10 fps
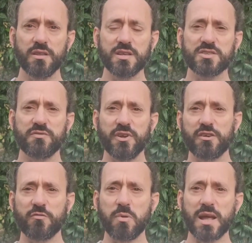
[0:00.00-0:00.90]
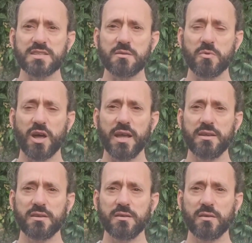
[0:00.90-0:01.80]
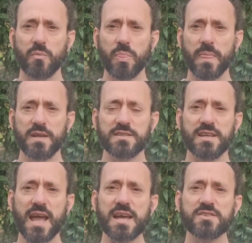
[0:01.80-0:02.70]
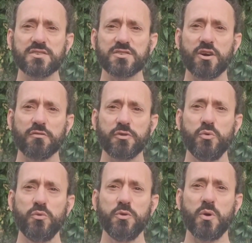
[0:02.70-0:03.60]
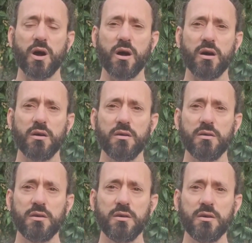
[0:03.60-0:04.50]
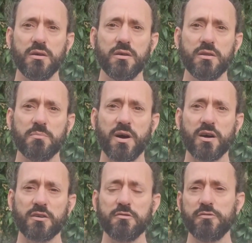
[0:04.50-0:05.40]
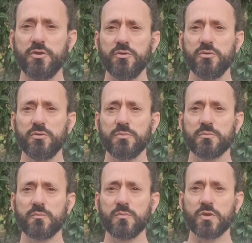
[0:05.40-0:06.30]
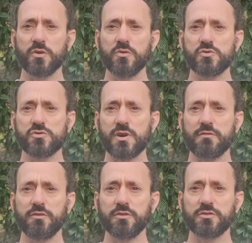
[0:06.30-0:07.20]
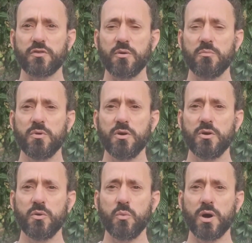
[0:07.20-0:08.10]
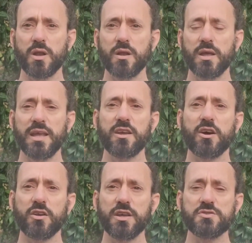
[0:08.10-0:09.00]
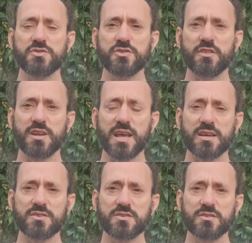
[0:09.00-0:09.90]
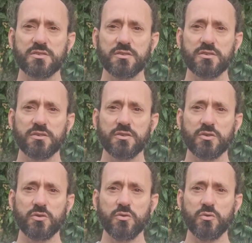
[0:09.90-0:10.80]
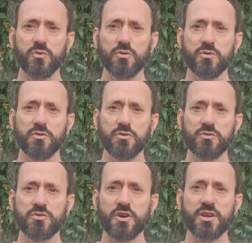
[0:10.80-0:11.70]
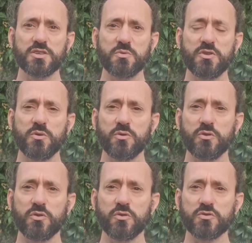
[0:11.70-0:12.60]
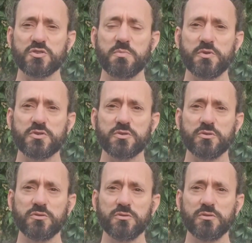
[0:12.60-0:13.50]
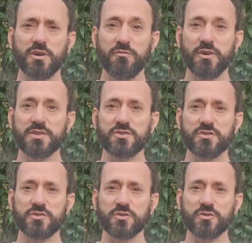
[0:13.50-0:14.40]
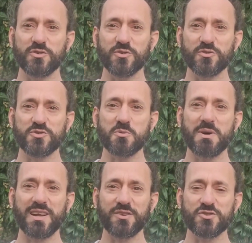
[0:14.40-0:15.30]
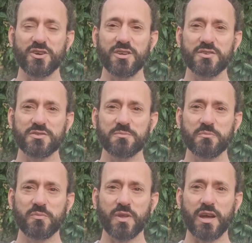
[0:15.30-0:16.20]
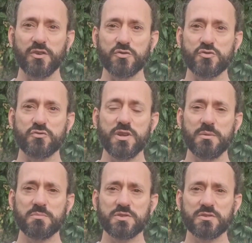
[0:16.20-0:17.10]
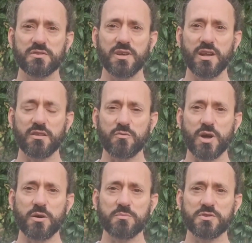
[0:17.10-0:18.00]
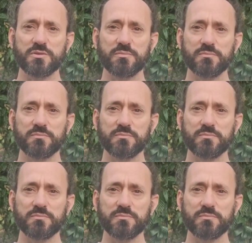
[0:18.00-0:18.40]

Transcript: This sphere of platinum light is the essence of who you are, the part of you who travels from one incarnation to the next, who journeys with you on your, on your spiritual adventures, your, your shamanic journeys, and your dreams in other realms.